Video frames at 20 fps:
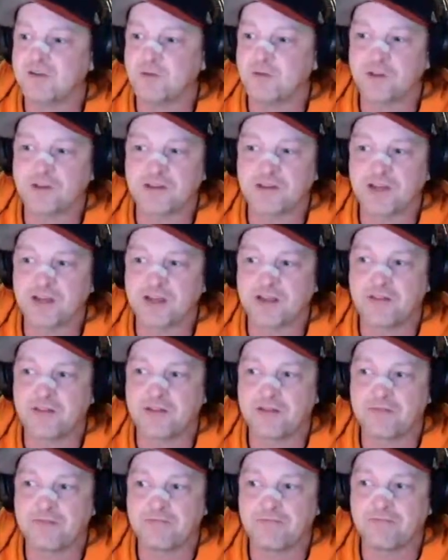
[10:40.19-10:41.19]
with like
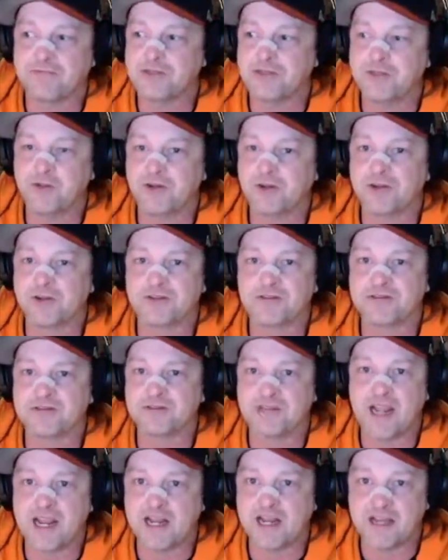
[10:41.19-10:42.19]

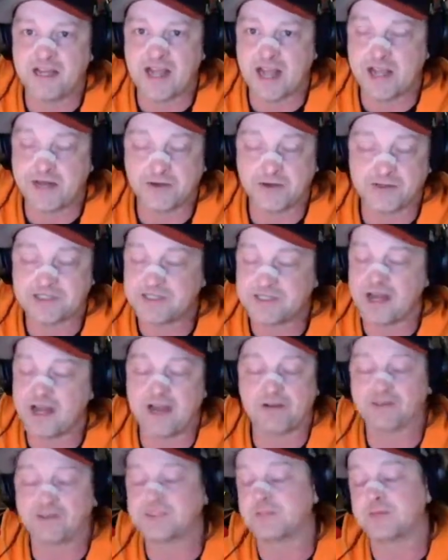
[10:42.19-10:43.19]
280 accuracy
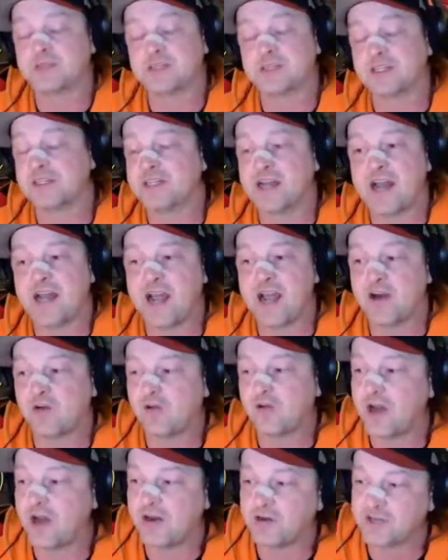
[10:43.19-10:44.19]
or something like that. I
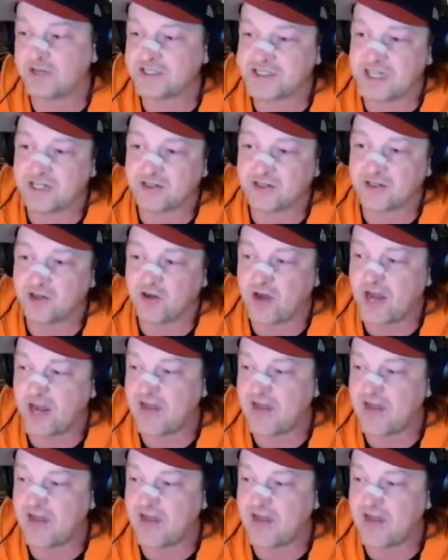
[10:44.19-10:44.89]
don't exactly know.